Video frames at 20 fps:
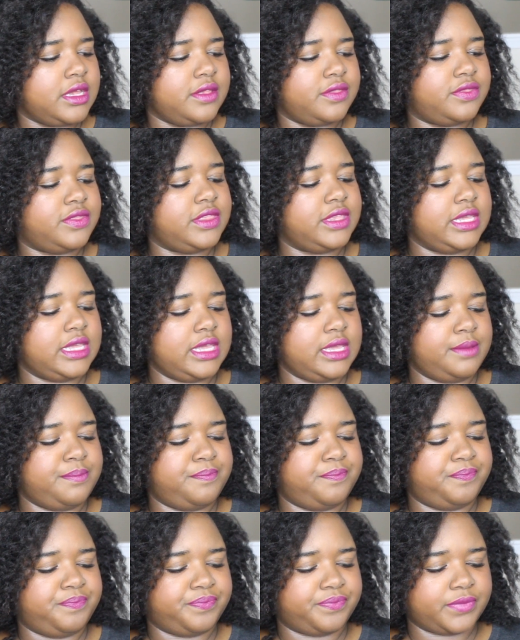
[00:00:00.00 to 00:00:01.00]
the
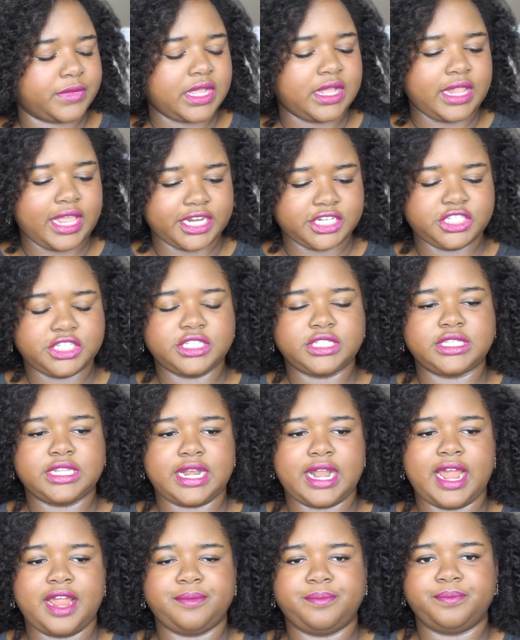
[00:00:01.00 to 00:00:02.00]
collections that
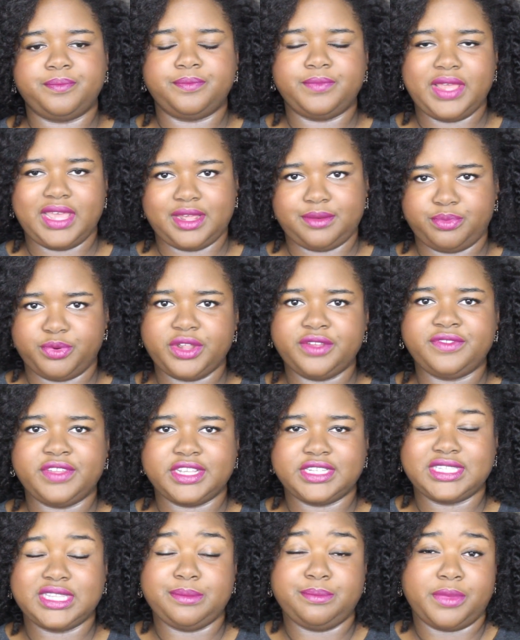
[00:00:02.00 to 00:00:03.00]
I had
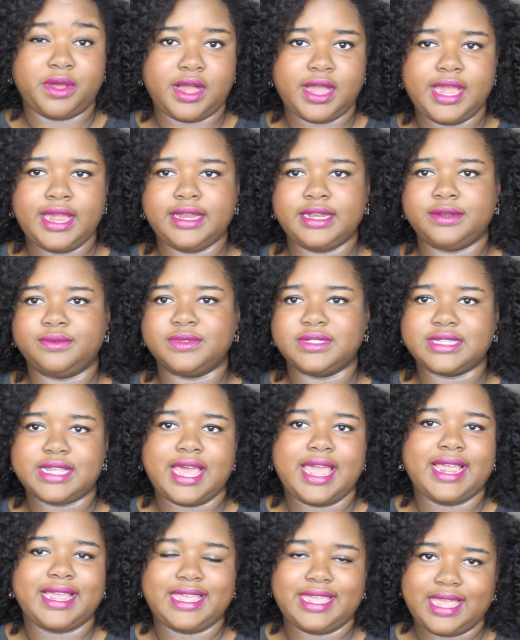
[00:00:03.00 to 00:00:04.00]
previously bought and was
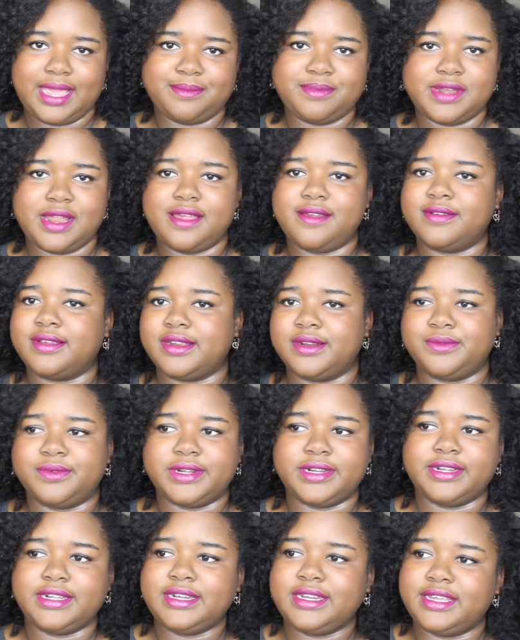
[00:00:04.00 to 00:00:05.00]
like, yeah, I'm not going to
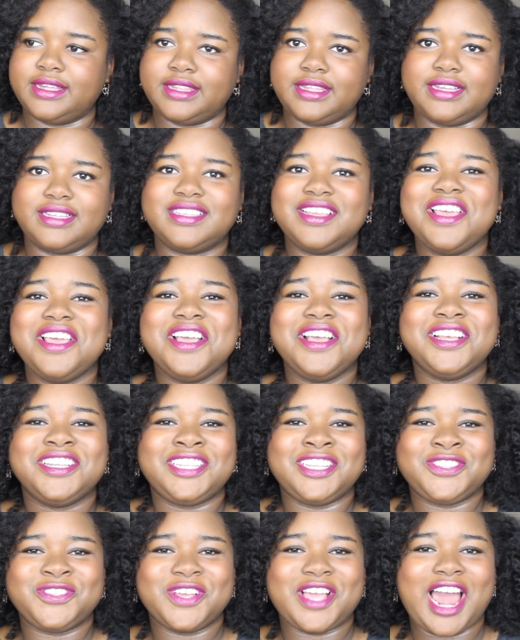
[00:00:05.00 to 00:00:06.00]
wear any of these.
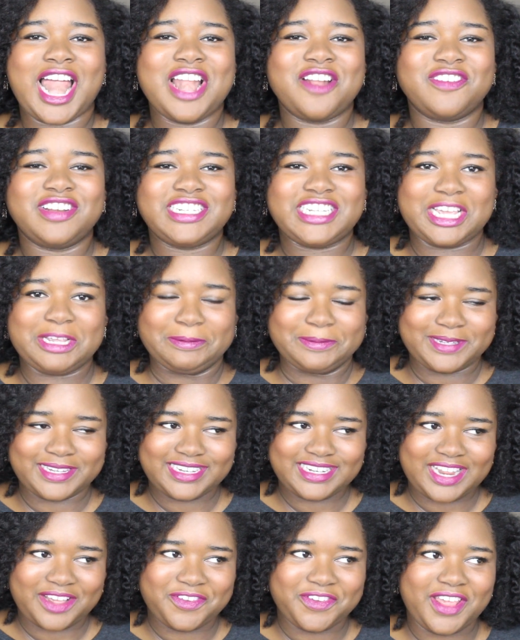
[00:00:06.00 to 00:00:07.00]
So this one kind of redeemed
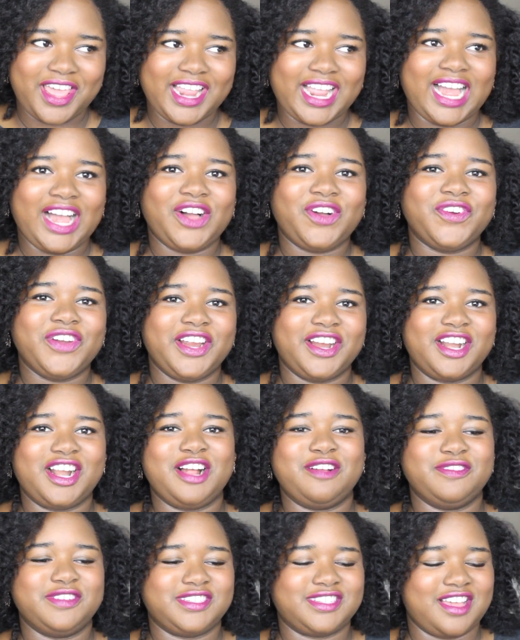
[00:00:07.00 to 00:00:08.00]
it. I feel like I'll wear
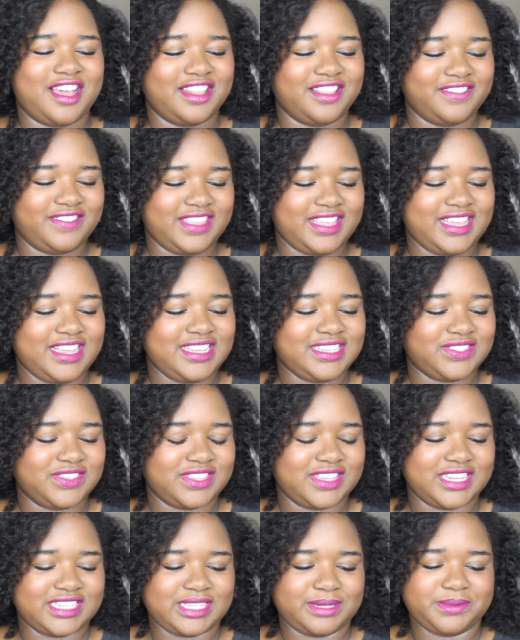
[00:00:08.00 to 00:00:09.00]
almost all of these
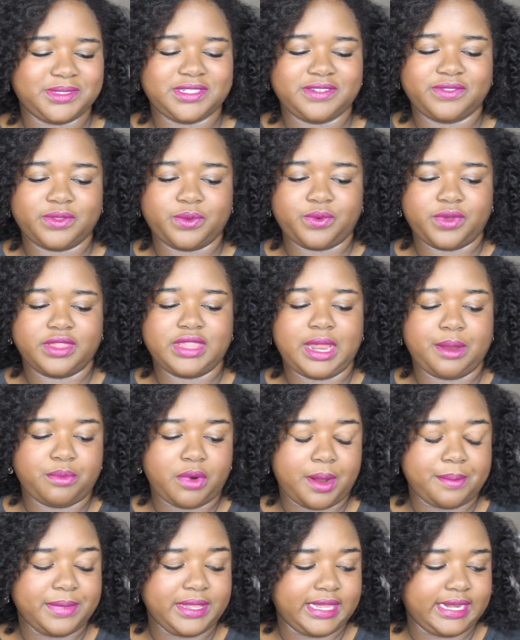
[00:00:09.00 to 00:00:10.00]
with the exception of the one that I'm
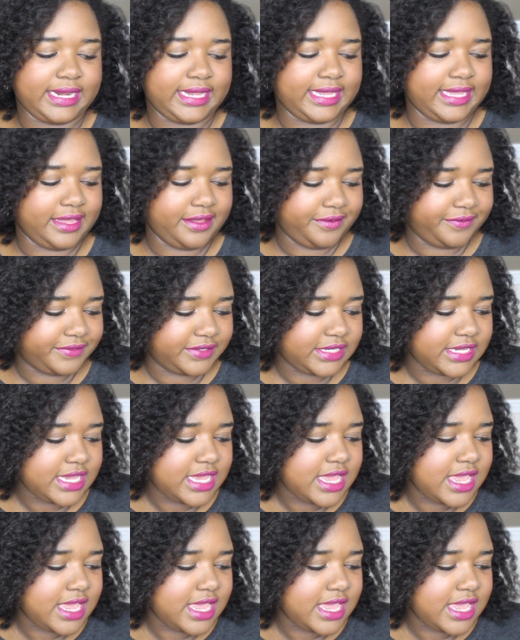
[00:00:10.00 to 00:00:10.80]
probably going to gift.